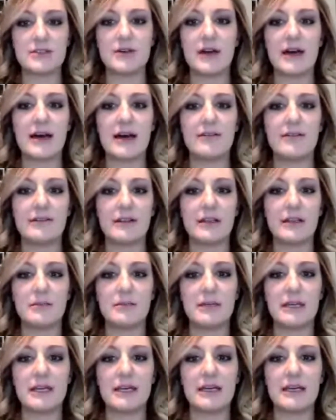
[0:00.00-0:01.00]
and you have a
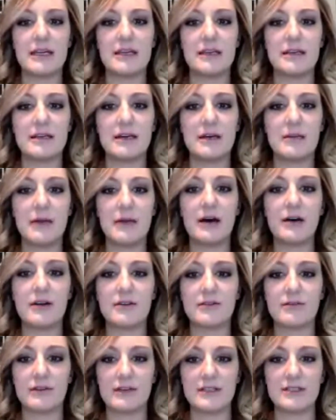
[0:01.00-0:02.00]
limited
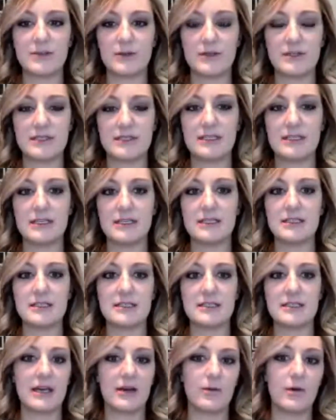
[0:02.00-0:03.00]
amount of
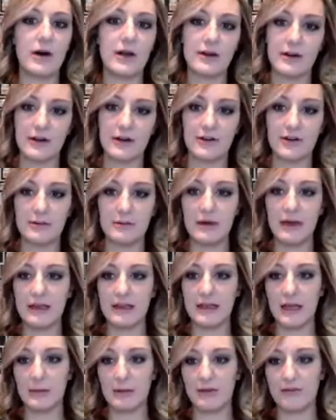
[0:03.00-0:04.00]
resources like water,
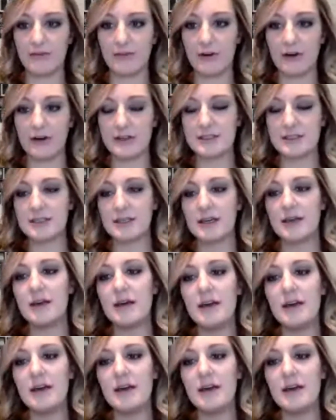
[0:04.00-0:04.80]
equipment, labor force